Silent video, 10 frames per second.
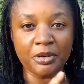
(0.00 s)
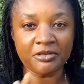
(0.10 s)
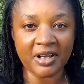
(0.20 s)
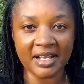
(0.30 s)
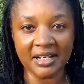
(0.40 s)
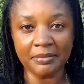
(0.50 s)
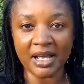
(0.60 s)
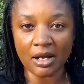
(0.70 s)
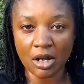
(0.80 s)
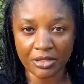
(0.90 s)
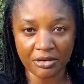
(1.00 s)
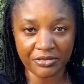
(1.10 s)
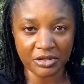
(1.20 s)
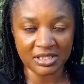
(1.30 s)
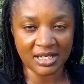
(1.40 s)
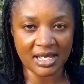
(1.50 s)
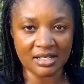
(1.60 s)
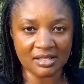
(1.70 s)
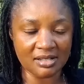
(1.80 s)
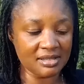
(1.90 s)
provided by other
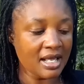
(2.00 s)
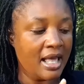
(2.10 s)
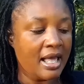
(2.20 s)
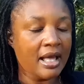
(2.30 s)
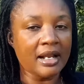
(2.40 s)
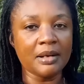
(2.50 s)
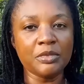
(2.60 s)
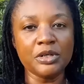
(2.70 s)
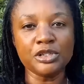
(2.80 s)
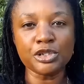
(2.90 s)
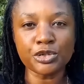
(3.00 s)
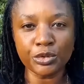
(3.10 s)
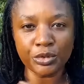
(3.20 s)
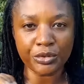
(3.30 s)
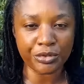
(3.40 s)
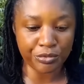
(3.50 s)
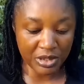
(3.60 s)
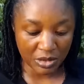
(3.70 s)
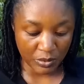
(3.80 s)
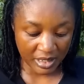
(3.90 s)
fertilizers. And I'm going to show you
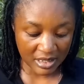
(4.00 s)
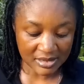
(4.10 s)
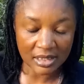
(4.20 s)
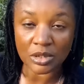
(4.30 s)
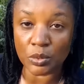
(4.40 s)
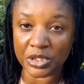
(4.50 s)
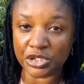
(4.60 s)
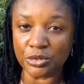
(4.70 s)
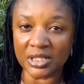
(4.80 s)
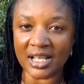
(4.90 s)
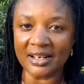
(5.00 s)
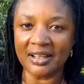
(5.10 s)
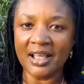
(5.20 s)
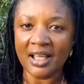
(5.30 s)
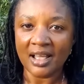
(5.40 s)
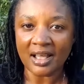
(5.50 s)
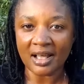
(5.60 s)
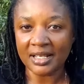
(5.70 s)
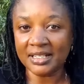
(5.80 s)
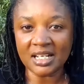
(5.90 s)
3 ways in which you can
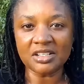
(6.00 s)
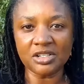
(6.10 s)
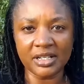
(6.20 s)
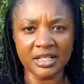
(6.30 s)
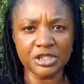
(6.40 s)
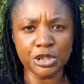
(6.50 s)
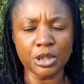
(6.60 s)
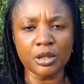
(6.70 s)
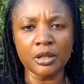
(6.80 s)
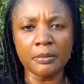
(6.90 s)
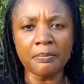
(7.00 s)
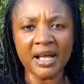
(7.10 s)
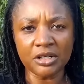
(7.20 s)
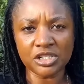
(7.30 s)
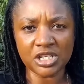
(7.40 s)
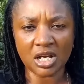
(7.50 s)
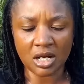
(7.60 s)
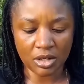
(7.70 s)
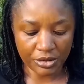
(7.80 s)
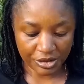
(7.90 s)
inoculate your
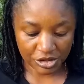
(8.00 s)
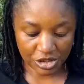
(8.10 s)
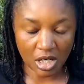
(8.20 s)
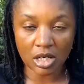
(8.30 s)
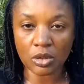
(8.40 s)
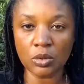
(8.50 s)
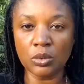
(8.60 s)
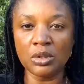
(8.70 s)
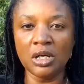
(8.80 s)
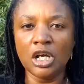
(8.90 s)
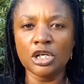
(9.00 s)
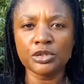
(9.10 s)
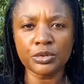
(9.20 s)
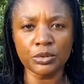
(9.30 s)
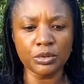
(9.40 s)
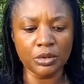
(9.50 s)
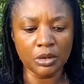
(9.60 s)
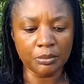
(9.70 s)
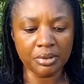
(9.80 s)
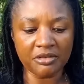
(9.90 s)
biochar or your charcoal to
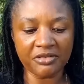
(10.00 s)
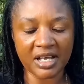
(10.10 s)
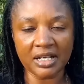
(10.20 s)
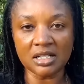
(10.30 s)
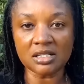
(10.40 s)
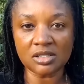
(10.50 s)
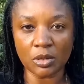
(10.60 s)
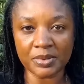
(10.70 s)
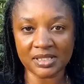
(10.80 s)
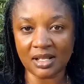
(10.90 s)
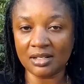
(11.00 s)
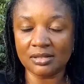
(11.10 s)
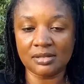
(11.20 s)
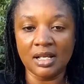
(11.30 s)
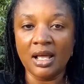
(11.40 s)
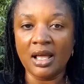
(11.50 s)
provide substance